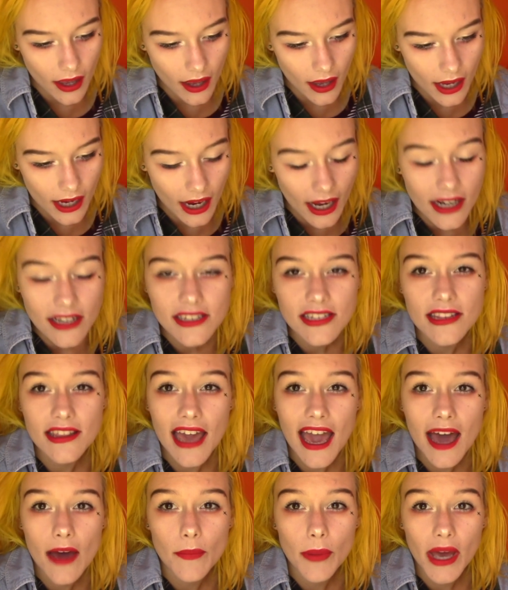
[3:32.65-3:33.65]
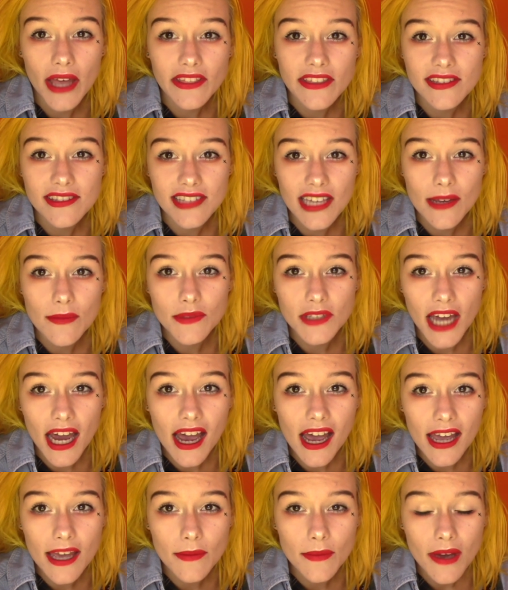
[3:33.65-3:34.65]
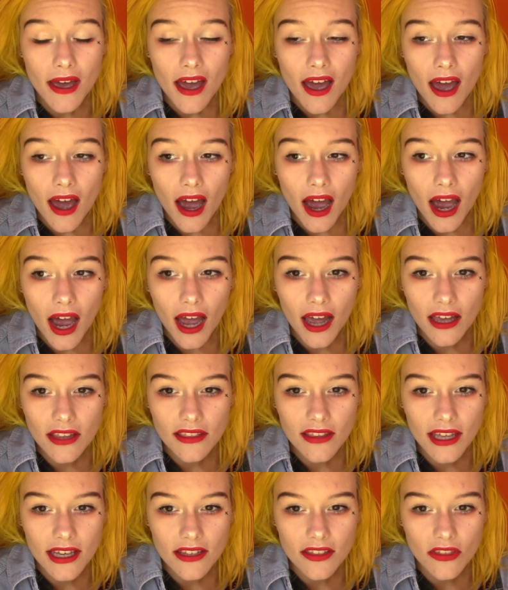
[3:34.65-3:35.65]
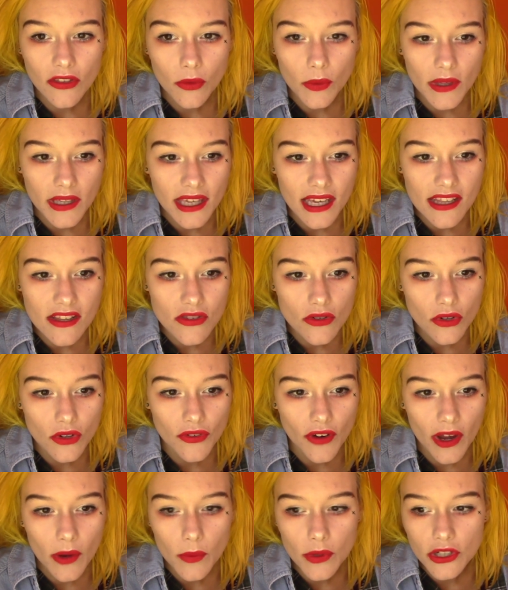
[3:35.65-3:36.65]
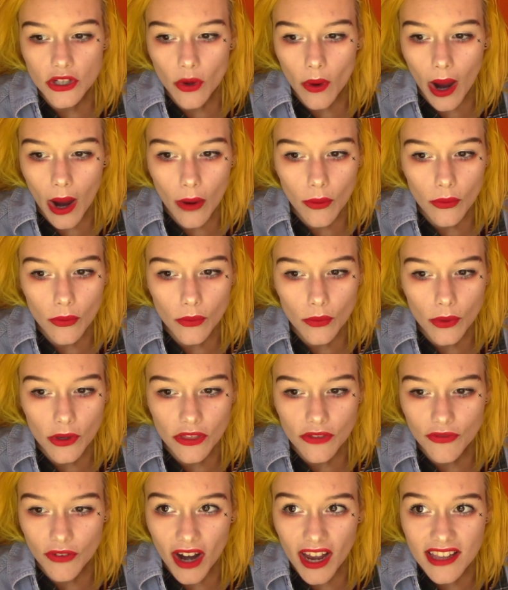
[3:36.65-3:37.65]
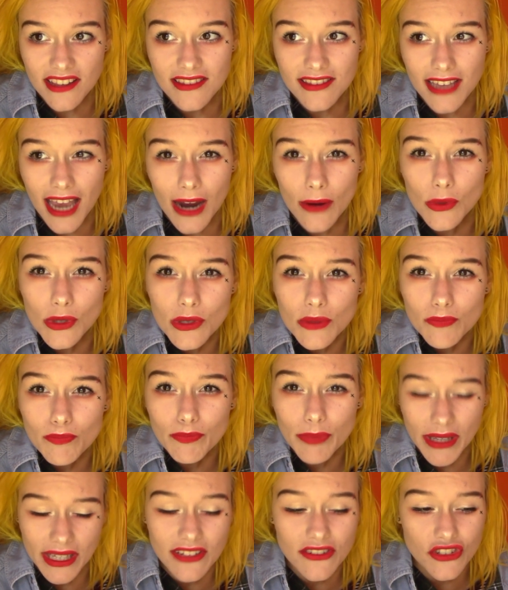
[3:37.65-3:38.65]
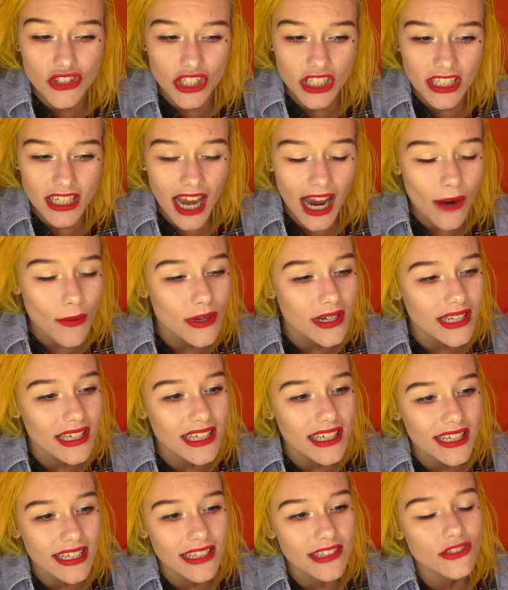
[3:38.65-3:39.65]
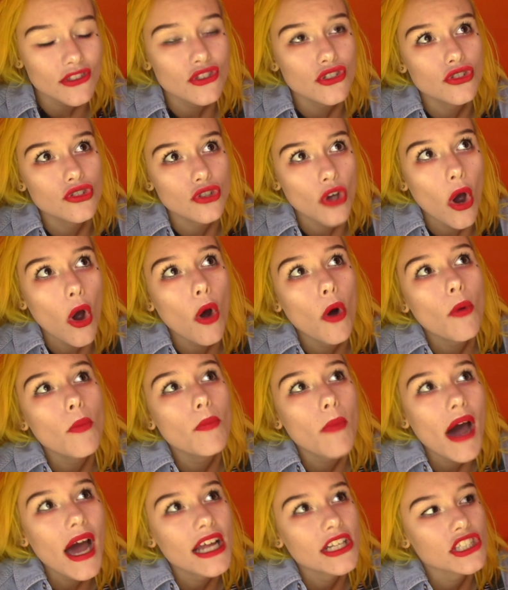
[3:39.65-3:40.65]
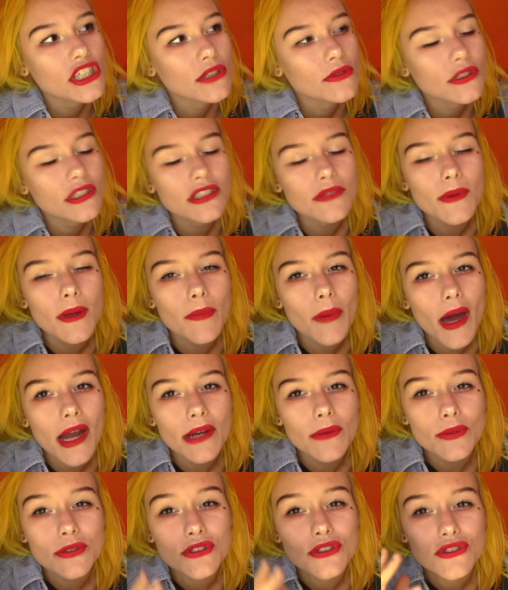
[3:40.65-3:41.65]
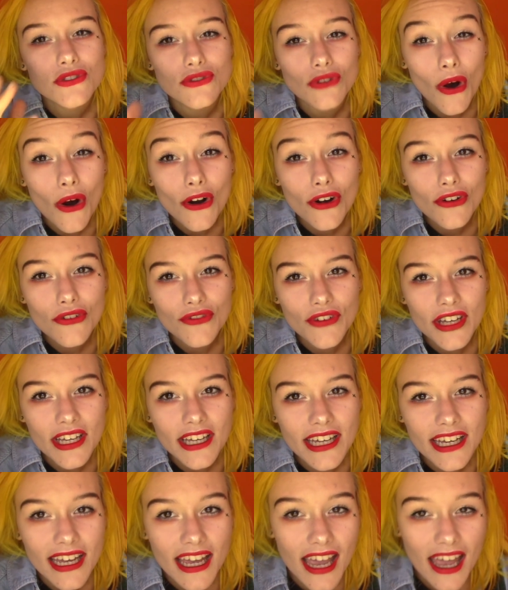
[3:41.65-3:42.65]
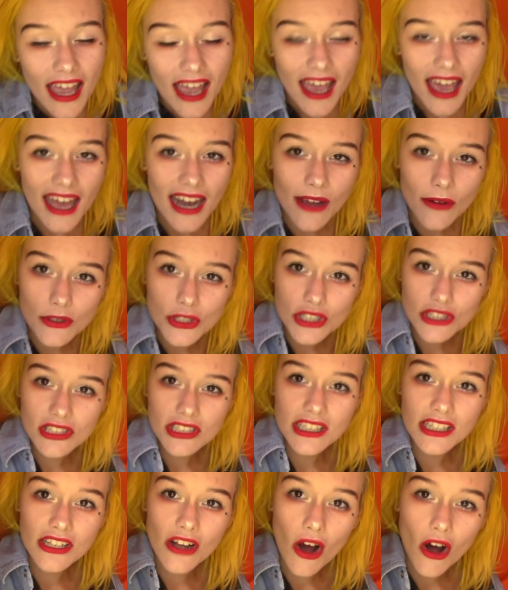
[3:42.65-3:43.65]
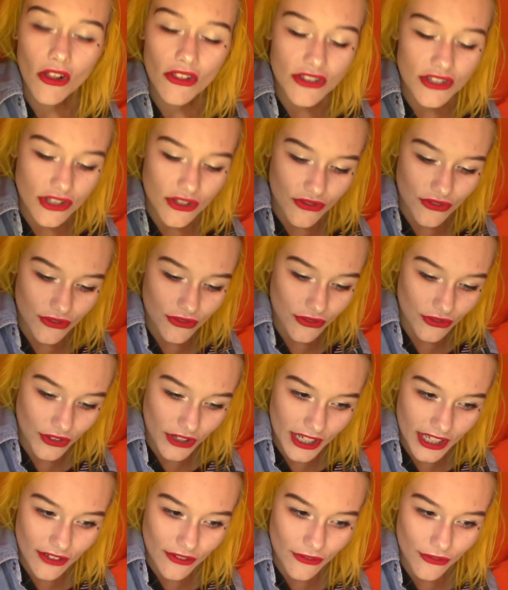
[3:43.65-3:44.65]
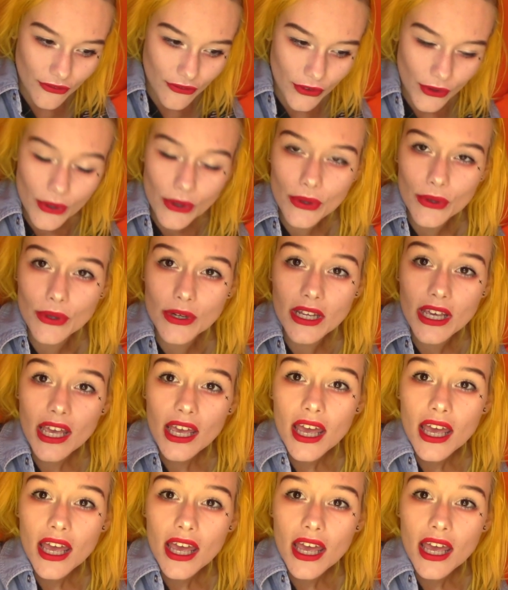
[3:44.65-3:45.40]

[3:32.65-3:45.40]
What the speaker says: I got into that, but at the same time, on like the weekends or if I would go out with friends, I would binge eat. I would eat so much, and it was because my body was starving, and I would just eat all this freaking food,